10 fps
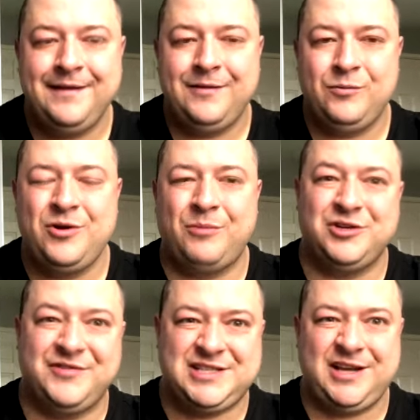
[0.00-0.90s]
Well, not much
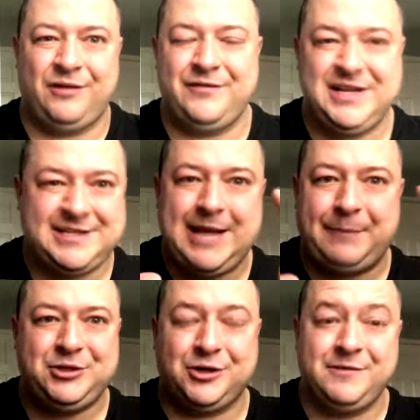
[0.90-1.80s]
of a selfie, a
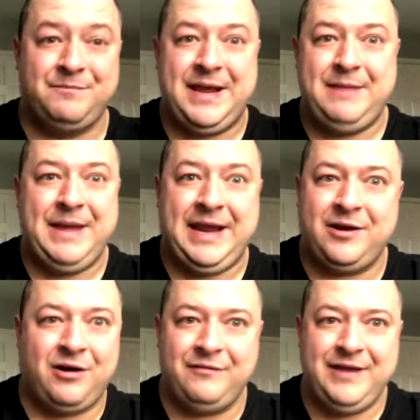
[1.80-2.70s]
snapshot of me meeting
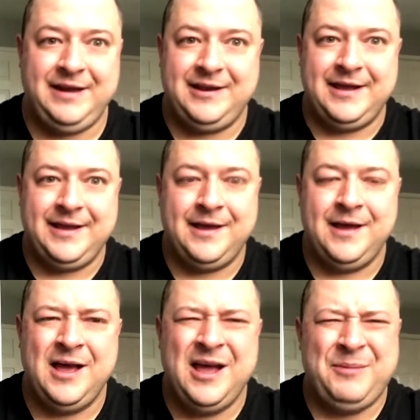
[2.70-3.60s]
RVD.
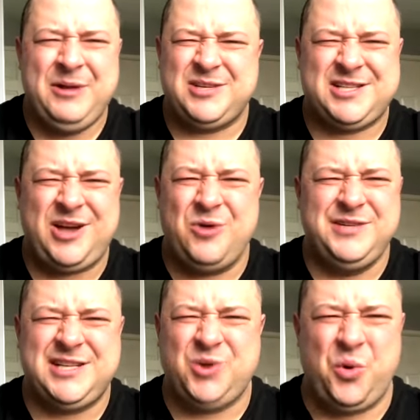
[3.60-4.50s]
But it was so
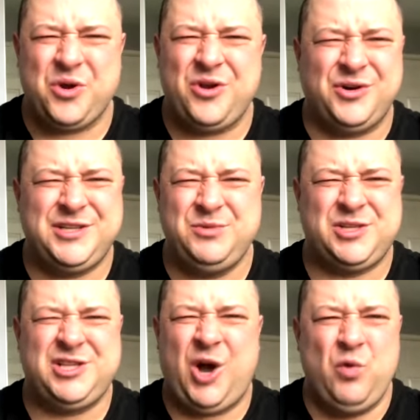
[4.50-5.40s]
disorganised, it was
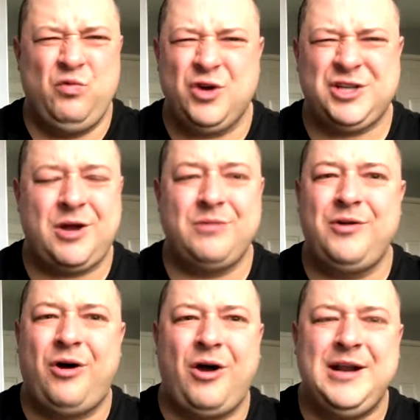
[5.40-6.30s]
so rushed, so
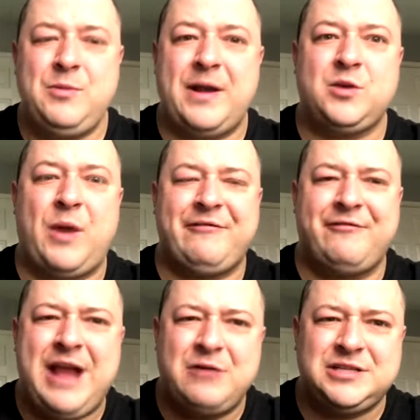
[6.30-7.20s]
not only do we have to wait
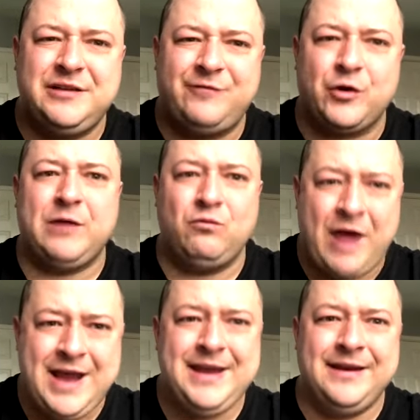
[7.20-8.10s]
three hours in the fucking
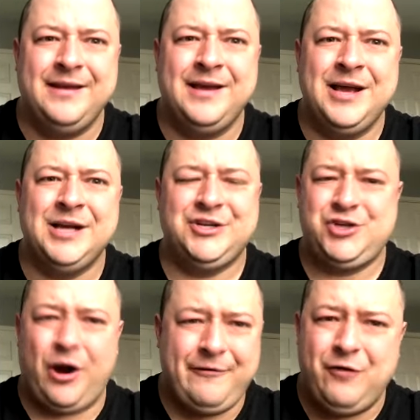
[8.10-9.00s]
rain,
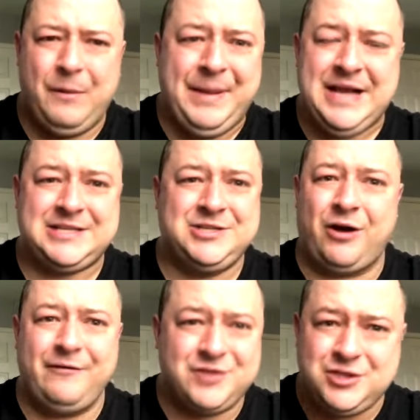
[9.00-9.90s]
down for a piss,
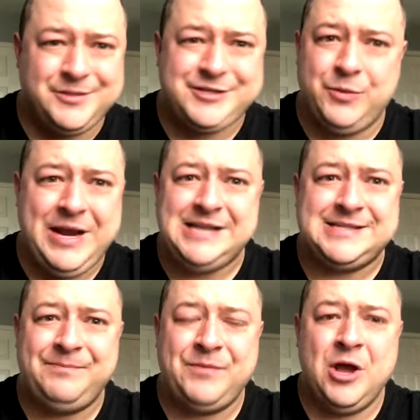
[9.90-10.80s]
down for something to
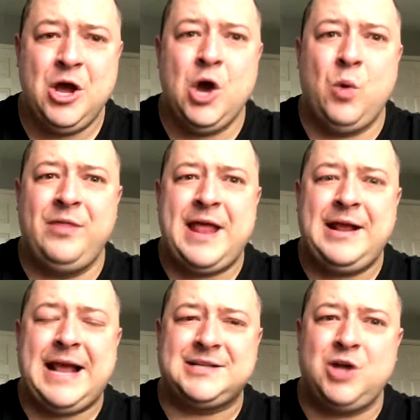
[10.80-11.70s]
eat, we then
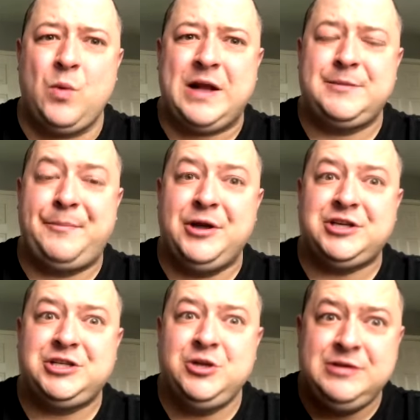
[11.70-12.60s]
get told we have to
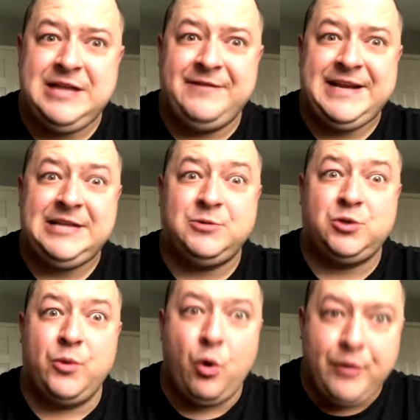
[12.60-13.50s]
purchase two DVDs which
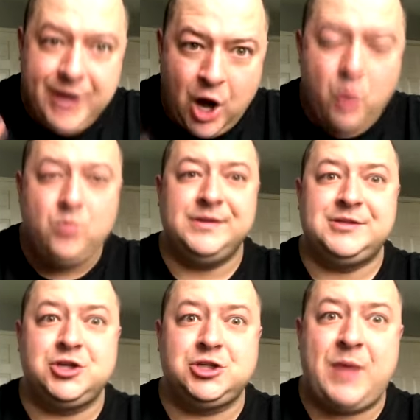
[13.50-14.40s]
we already owned
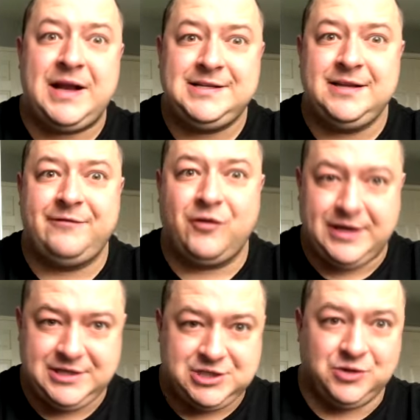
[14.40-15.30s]
just to enter the
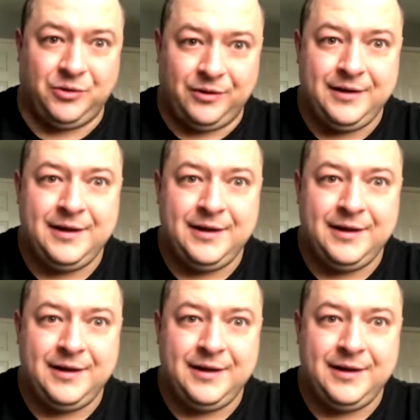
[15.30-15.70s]
fucking store.